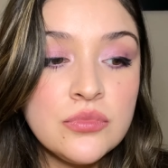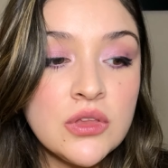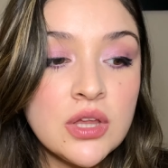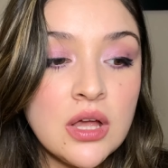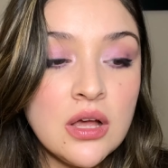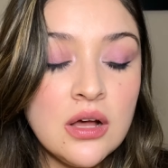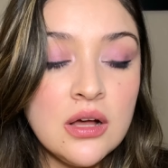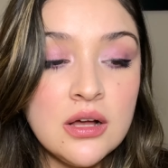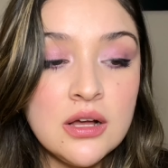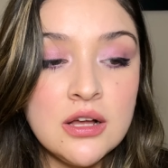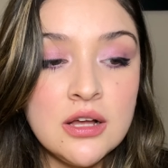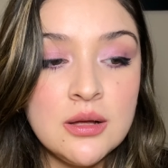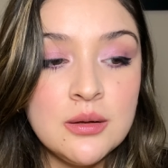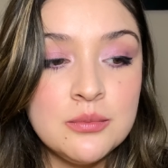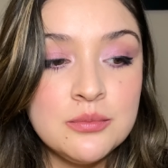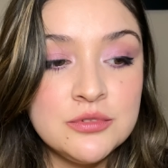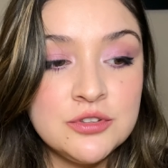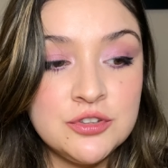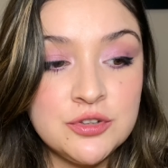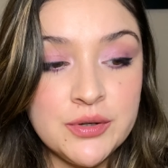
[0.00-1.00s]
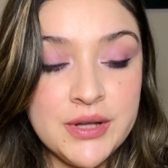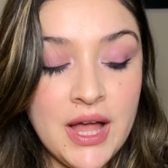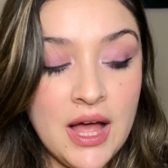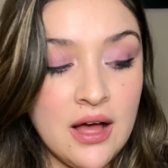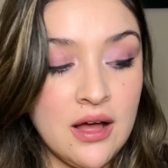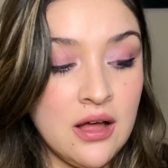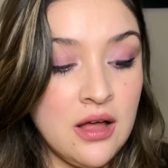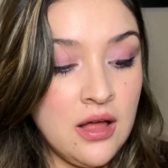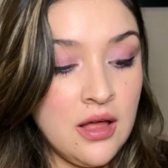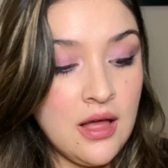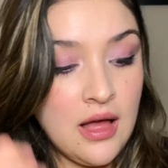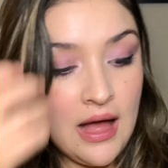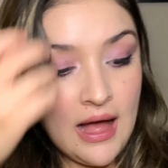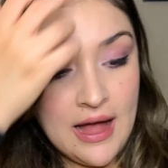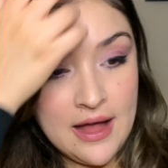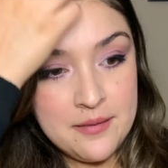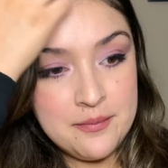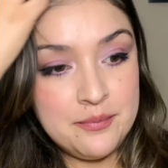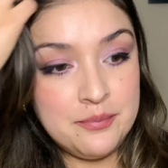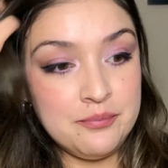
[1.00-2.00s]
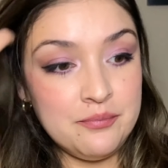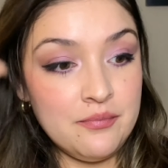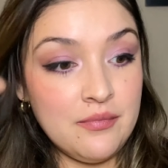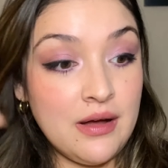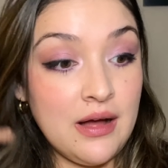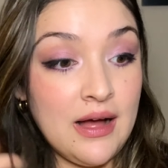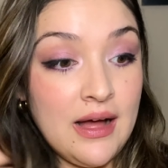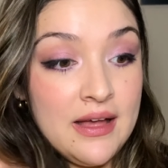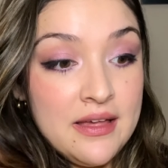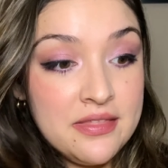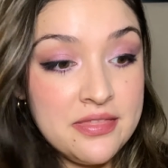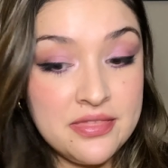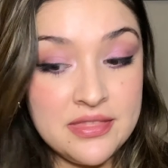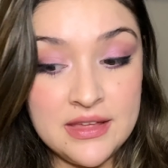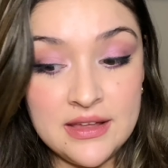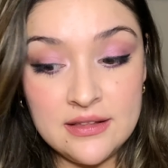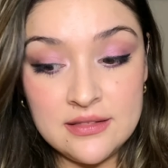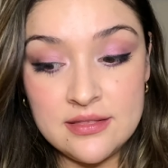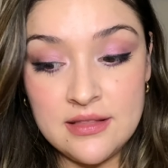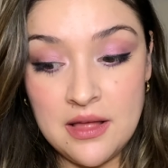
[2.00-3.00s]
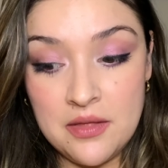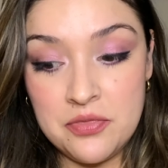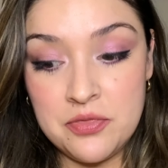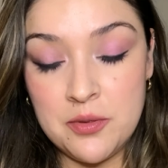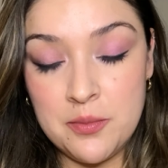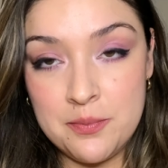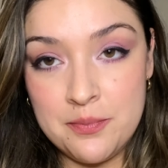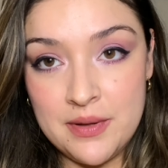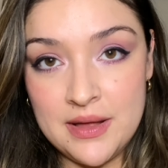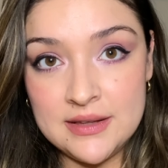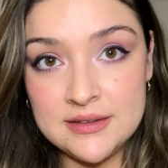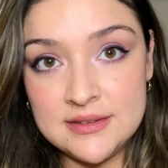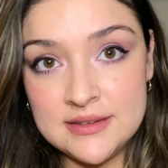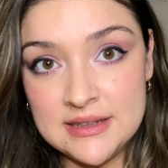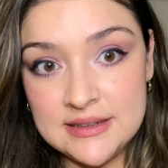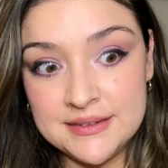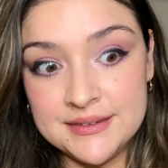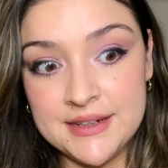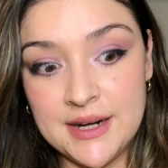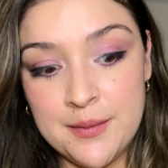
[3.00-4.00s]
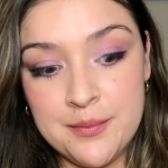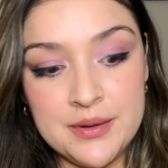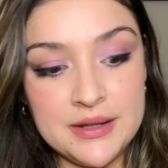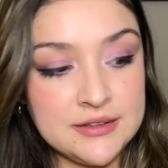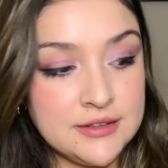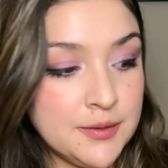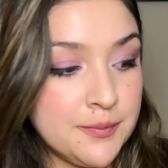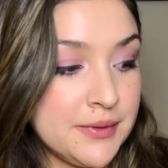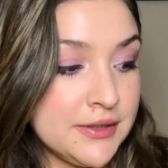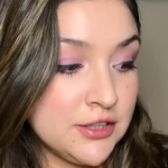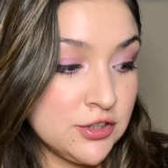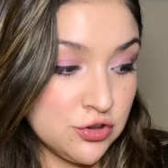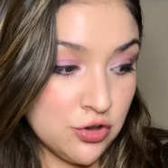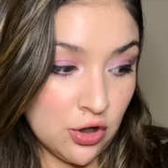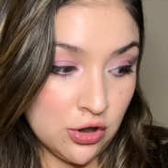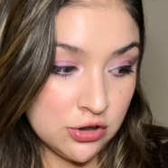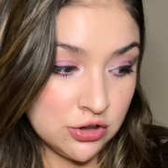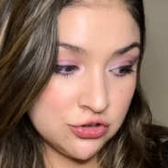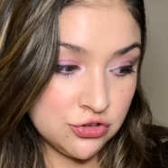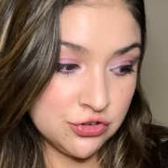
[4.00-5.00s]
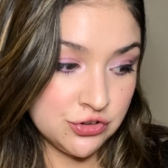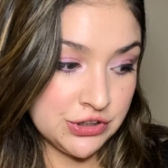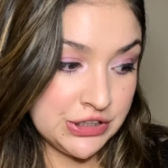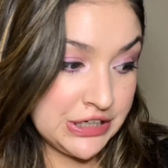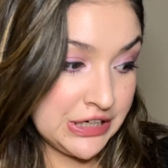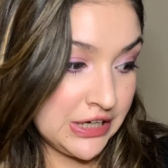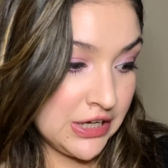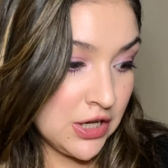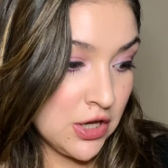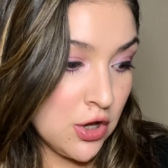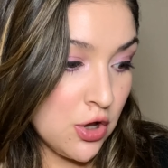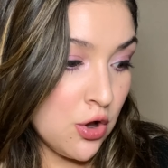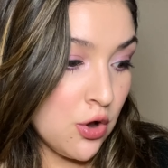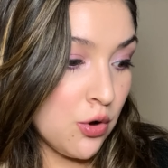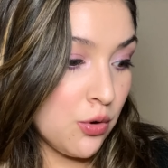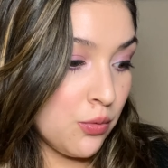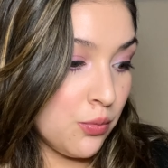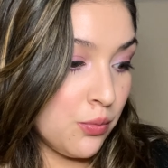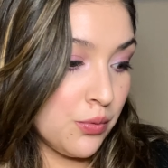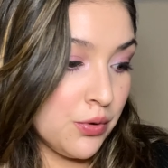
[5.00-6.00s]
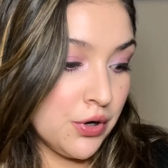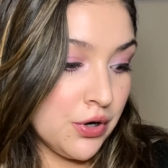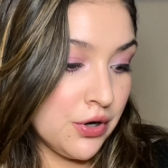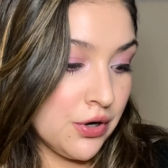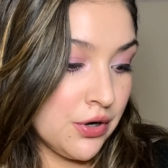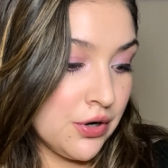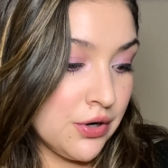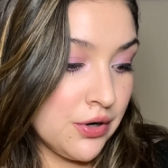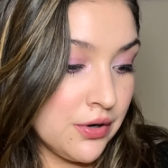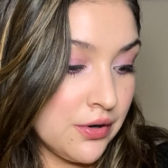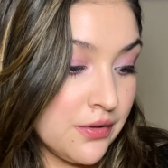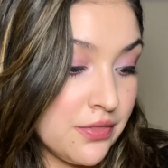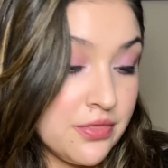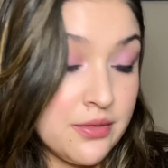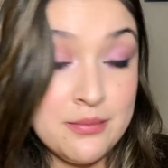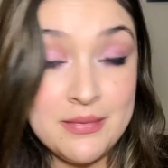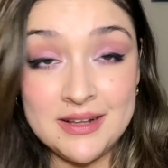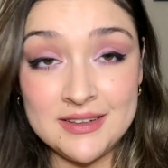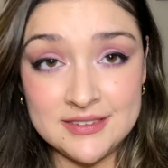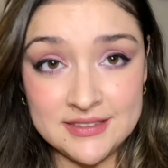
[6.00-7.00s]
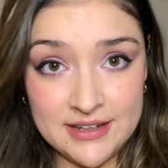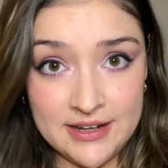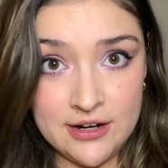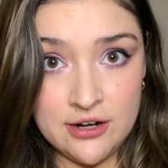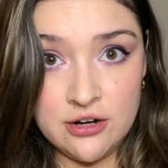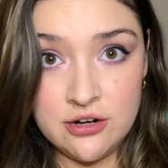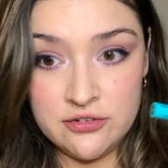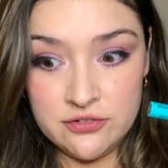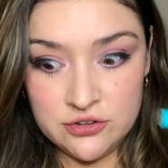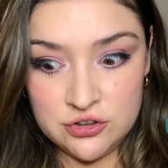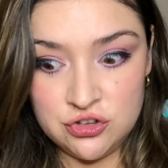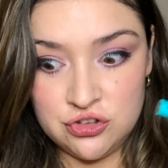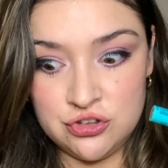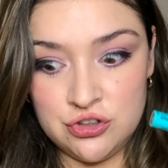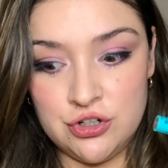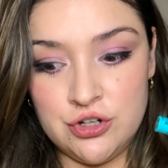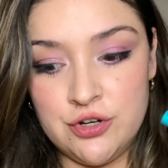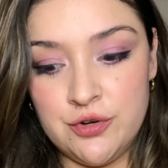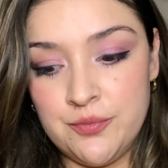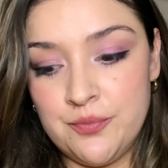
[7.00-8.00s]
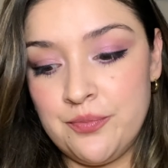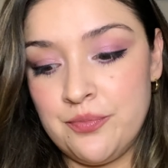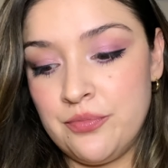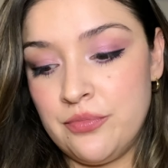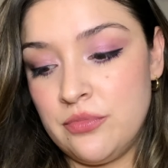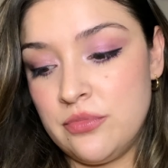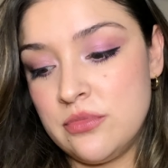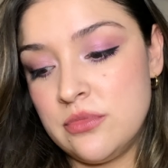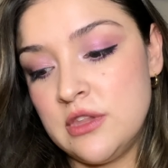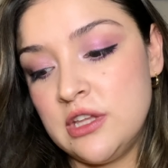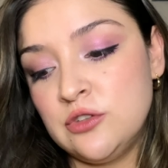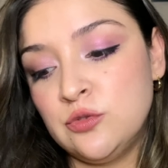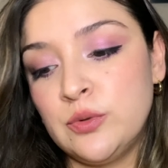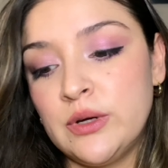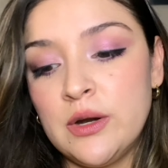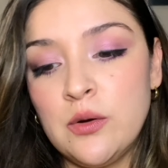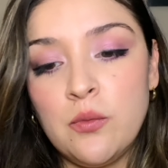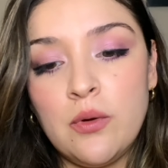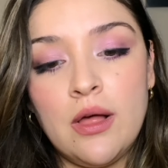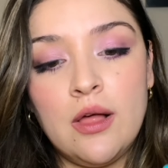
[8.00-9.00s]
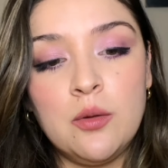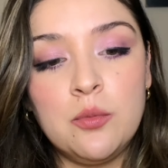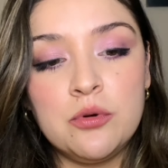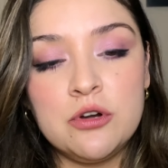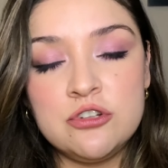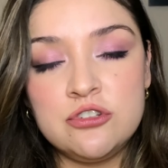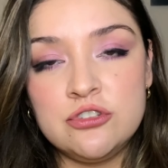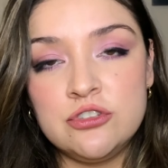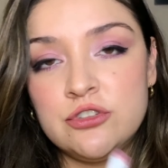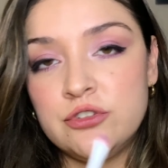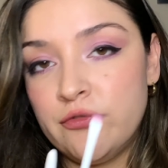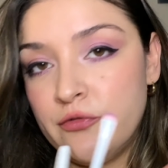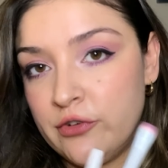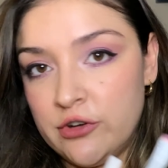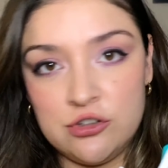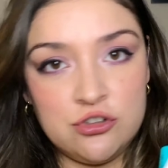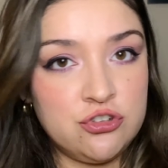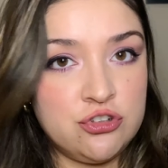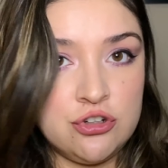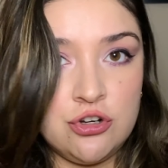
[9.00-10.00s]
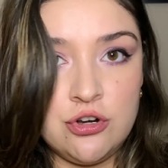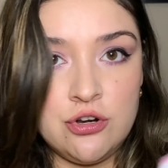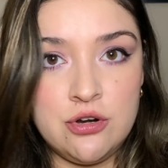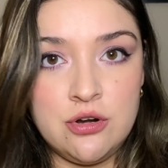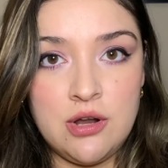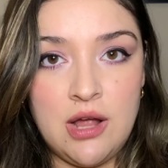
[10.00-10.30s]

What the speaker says: So yeah, I think that the best thing that I picked up at the Dollar Tree were the mascara for sure, these Wet n Wild brushes for sure.